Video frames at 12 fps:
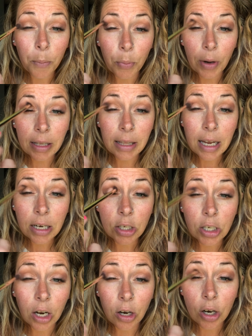bring that
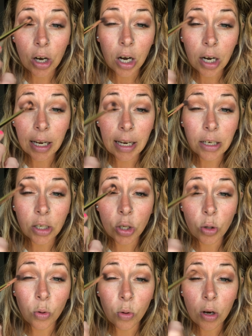dark
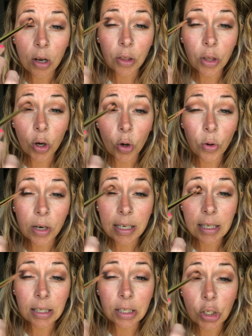into the
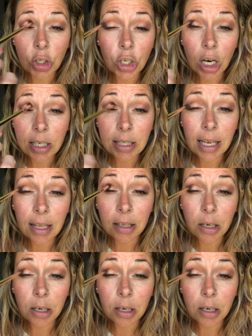crease just that